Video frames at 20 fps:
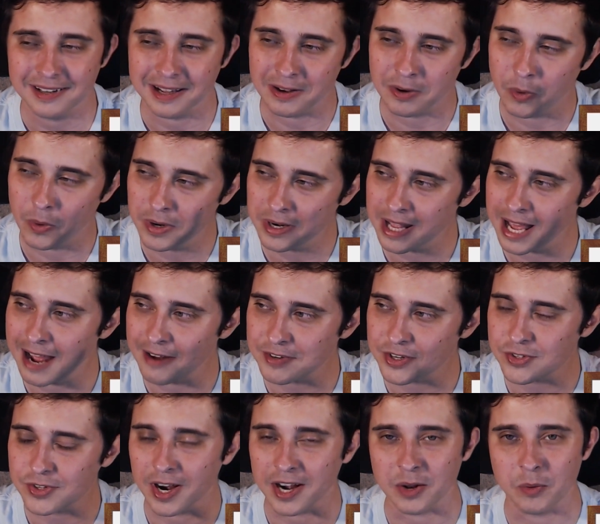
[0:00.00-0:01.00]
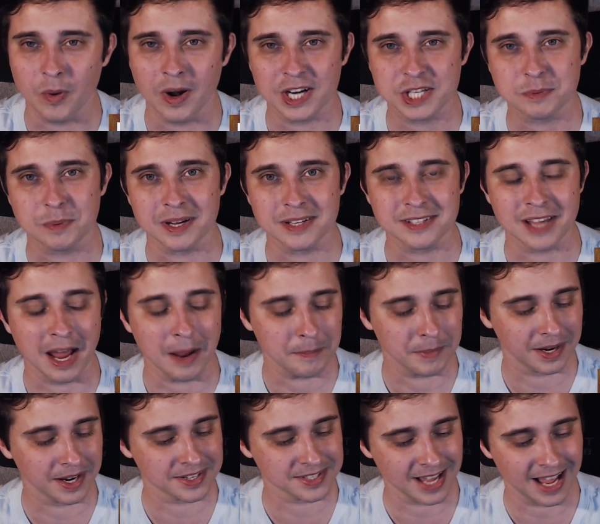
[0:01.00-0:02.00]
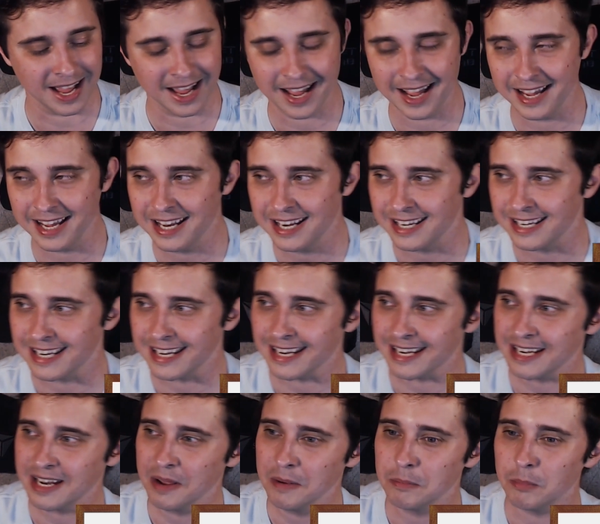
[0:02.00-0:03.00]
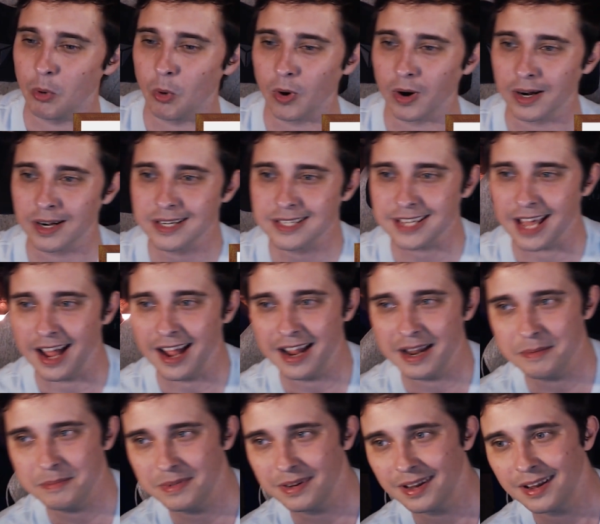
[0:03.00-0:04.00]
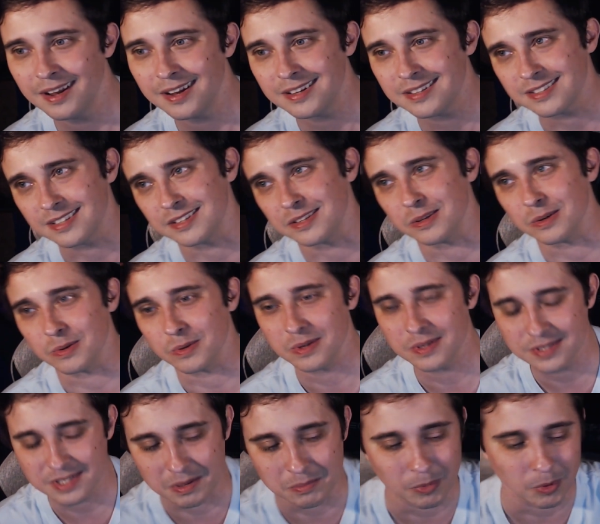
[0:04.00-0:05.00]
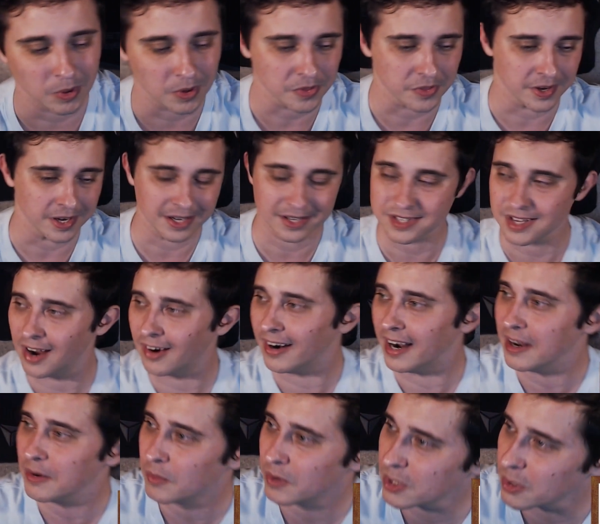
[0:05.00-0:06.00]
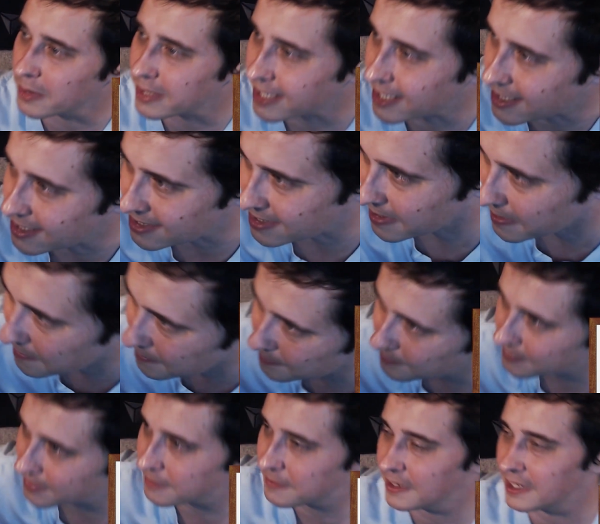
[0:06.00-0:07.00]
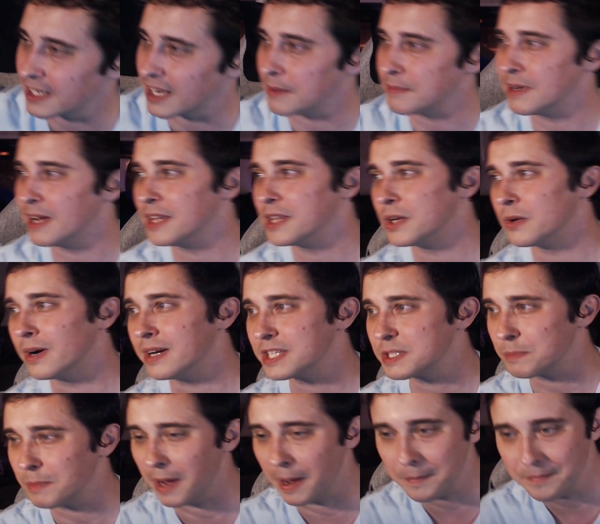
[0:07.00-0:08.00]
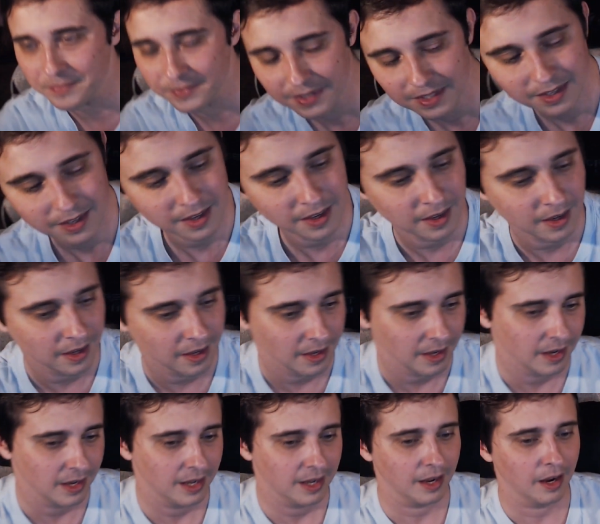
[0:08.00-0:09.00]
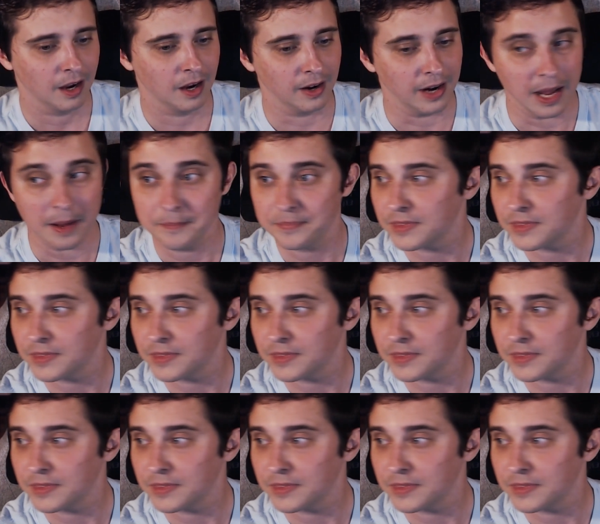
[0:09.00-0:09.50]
going to have to try to watch my time because I need more time to do some more things. All right, where do I need to sit? I feel like I'm not in the right spot. All right,